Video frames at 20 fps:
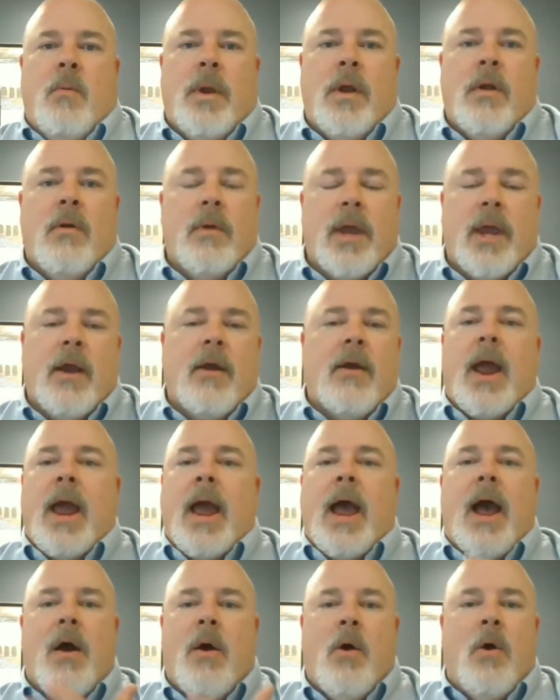we don't care
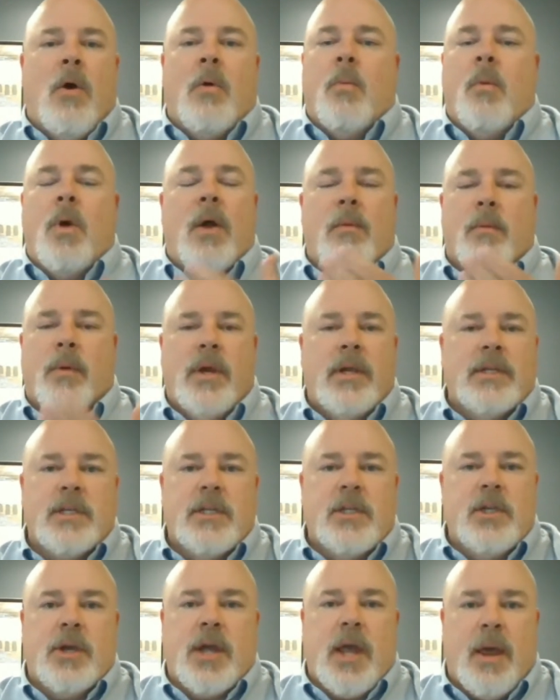how or what
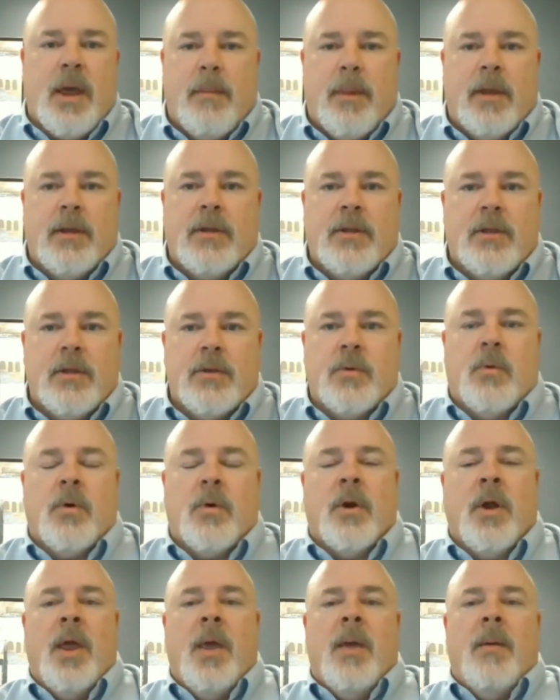reason you come into the
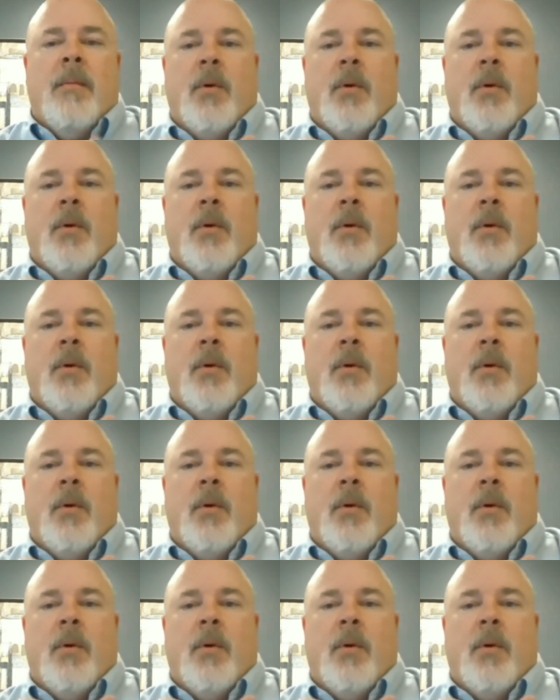door,